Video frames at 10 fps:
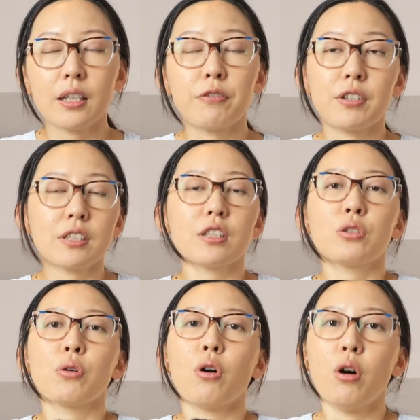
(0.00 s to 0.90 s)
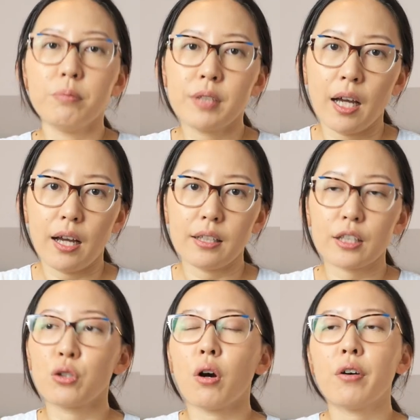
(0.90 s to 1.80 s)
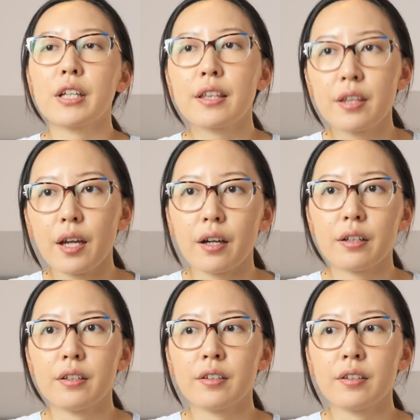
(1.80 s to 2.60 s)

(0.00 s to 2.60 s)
If this is your hometown, like you're already there,